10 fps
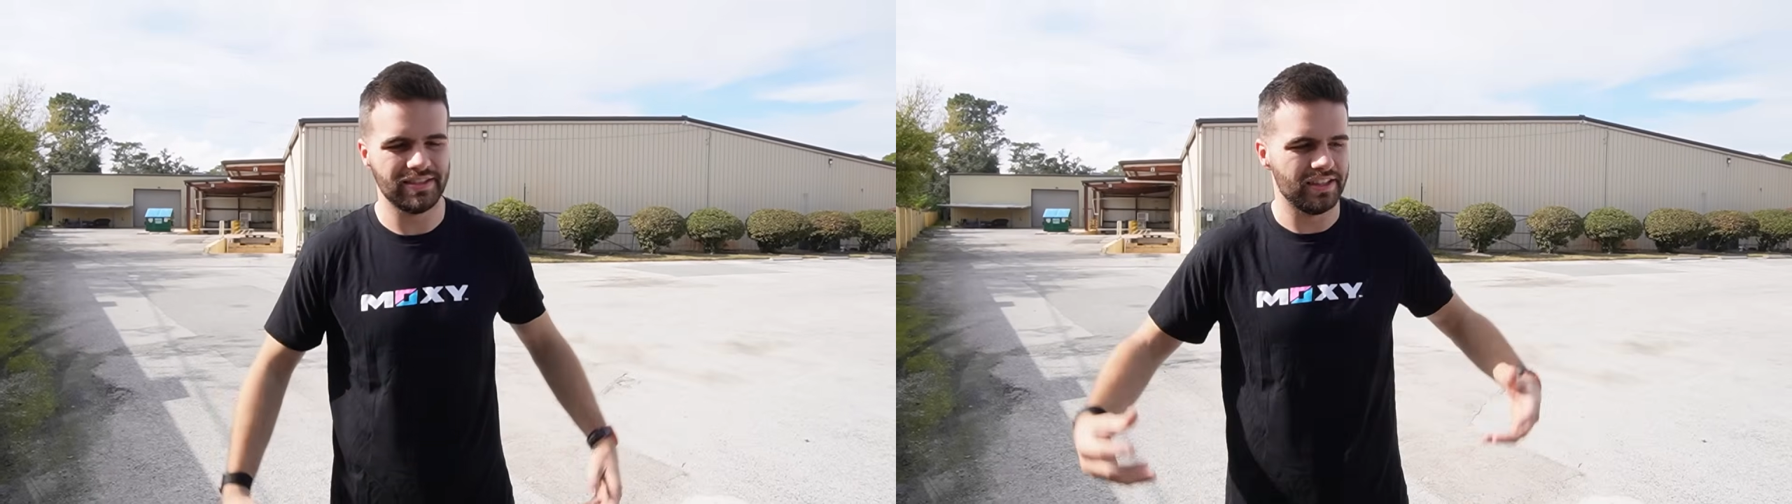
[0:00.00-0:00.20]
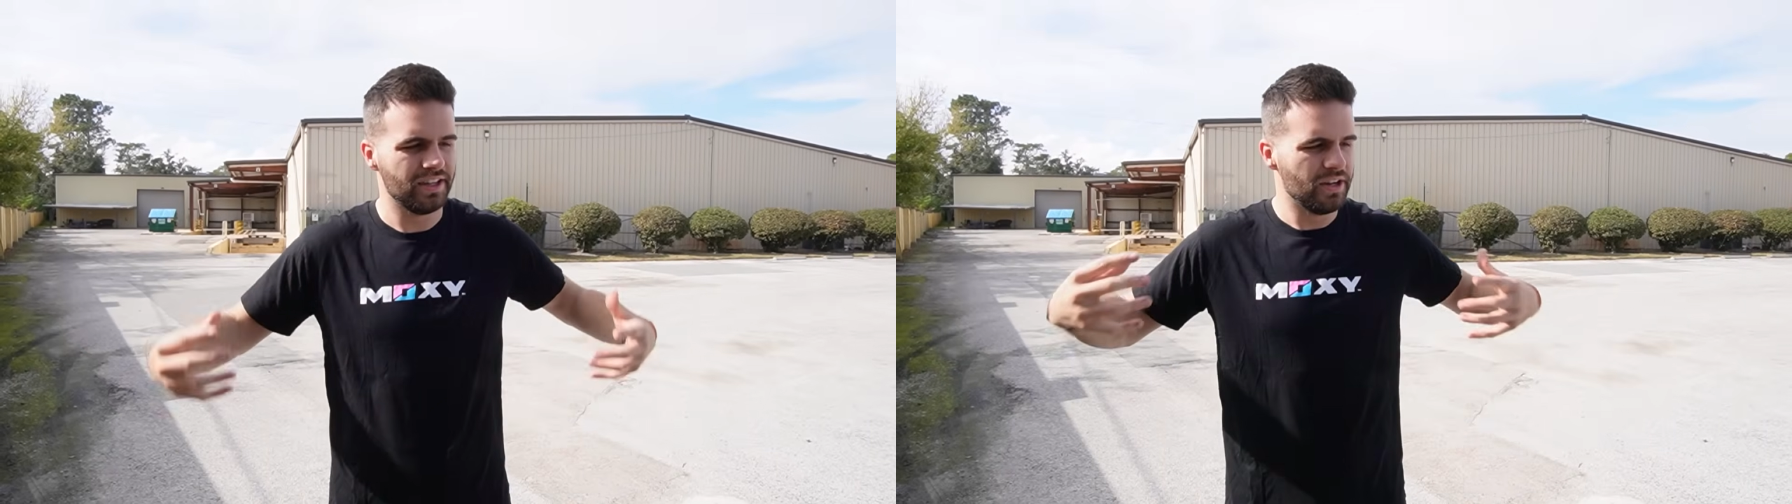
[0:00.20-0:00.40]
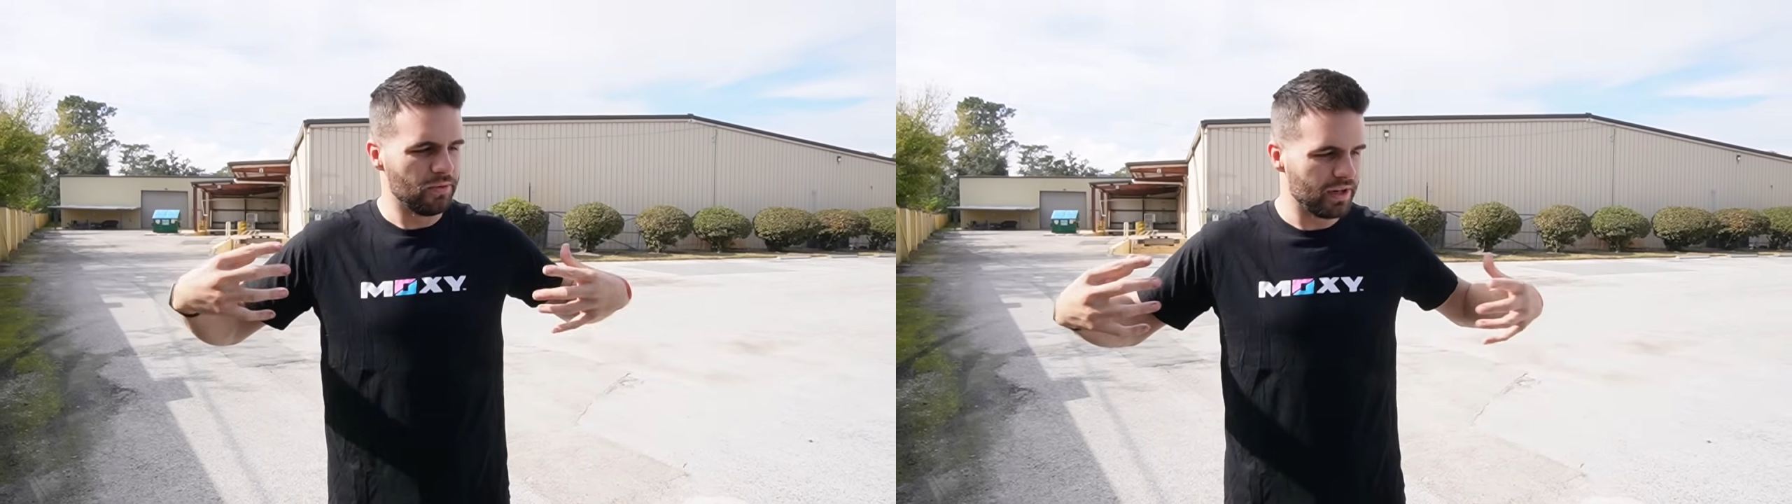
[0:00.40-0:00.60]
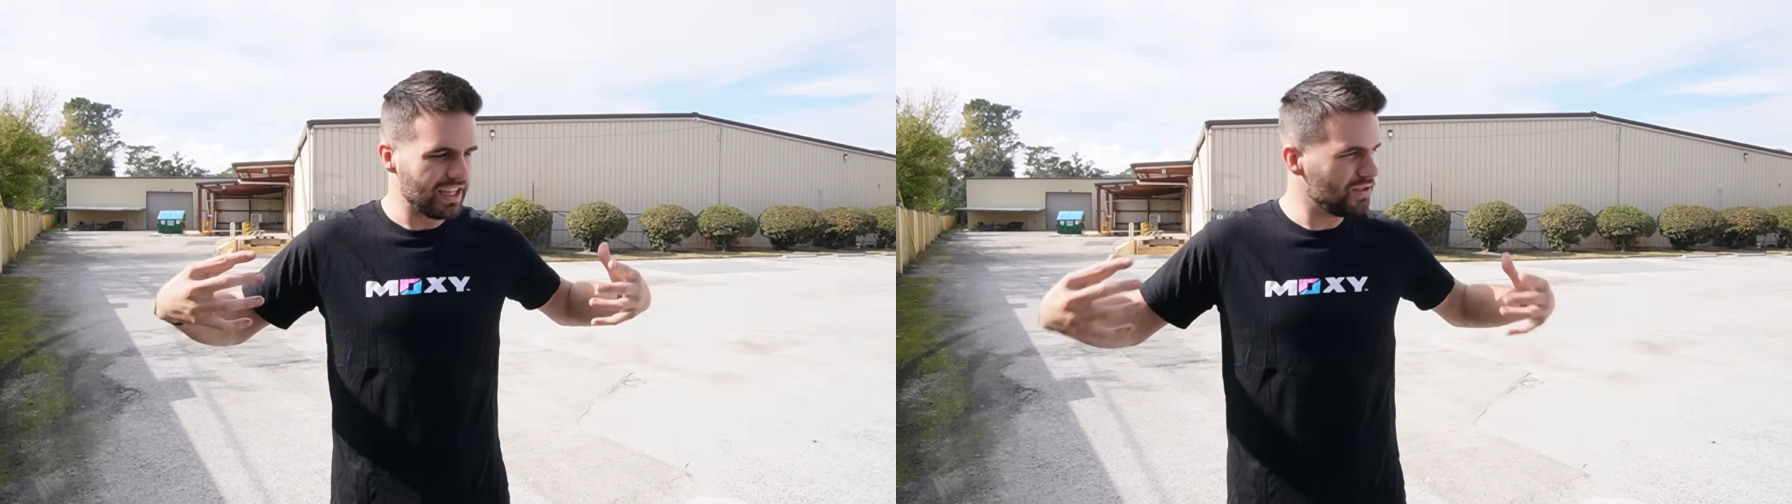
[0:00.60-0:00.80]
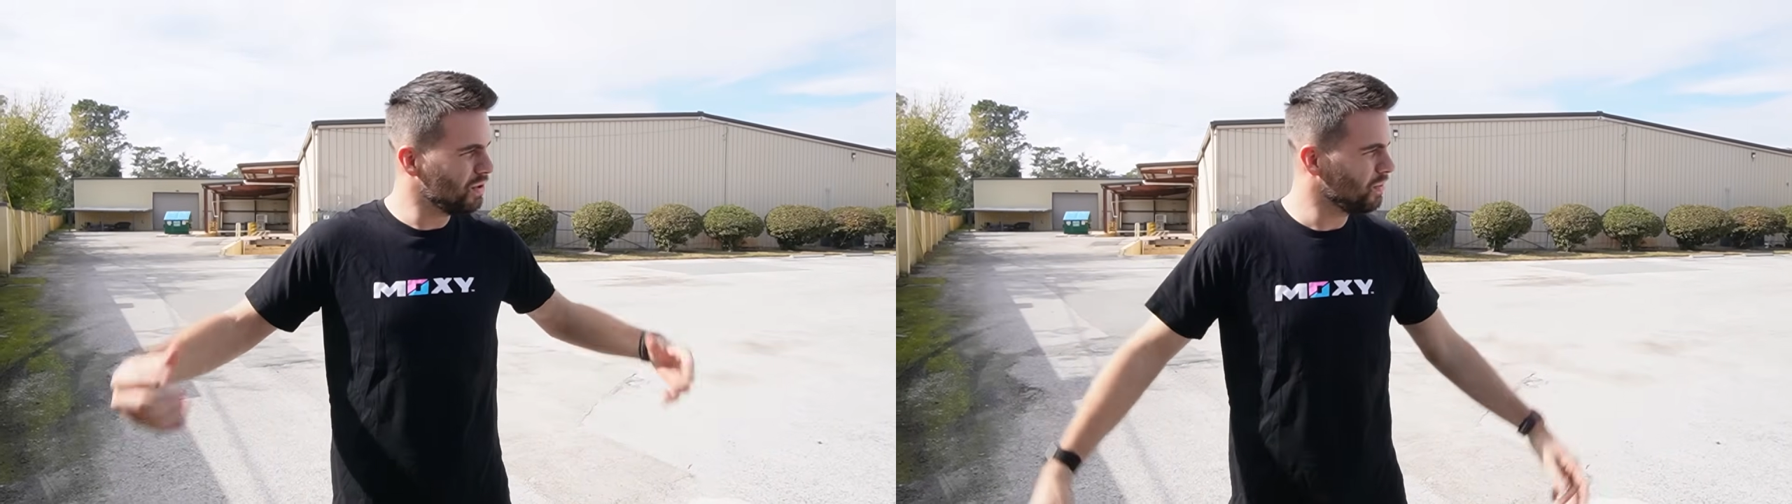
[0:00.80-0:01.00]
to what
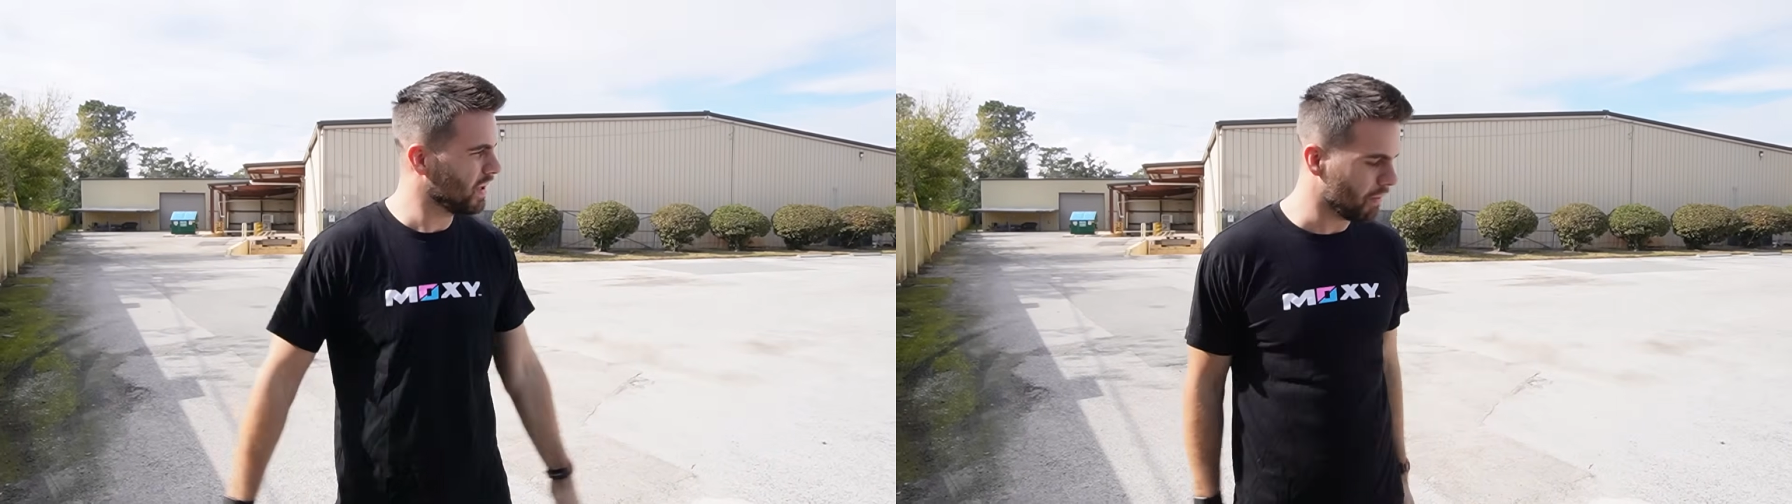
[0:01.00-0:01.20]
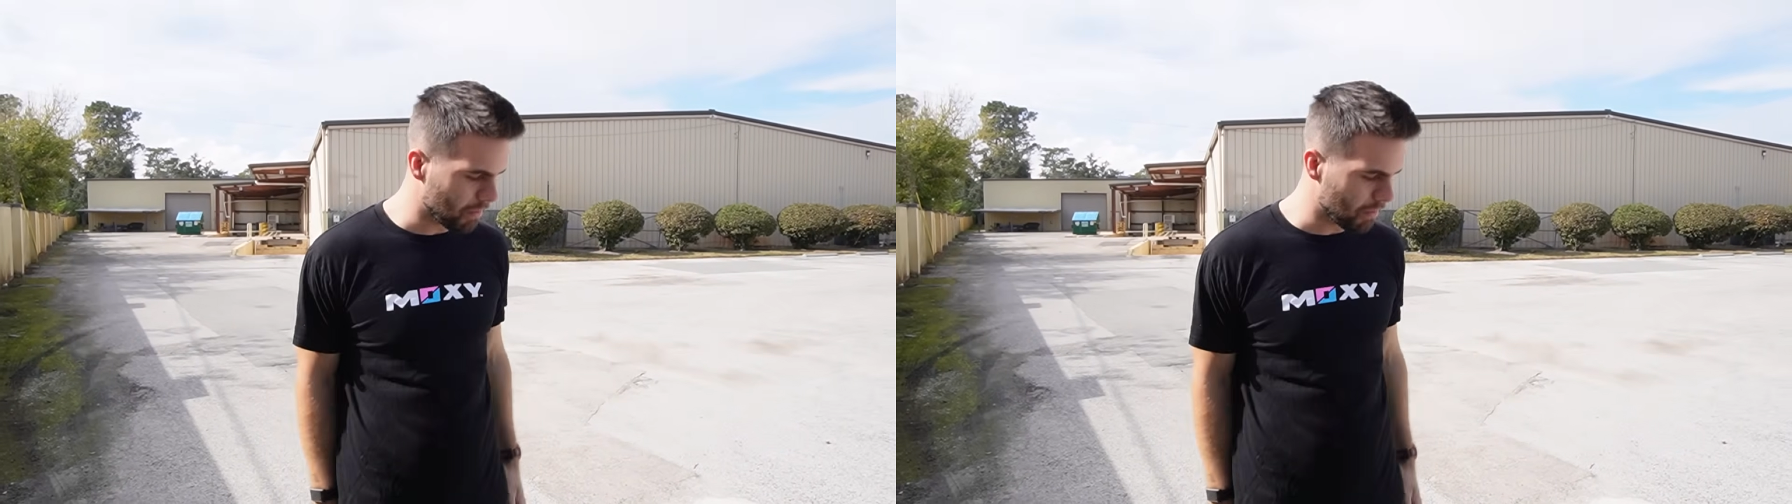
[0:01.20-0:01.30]
I do, what I'm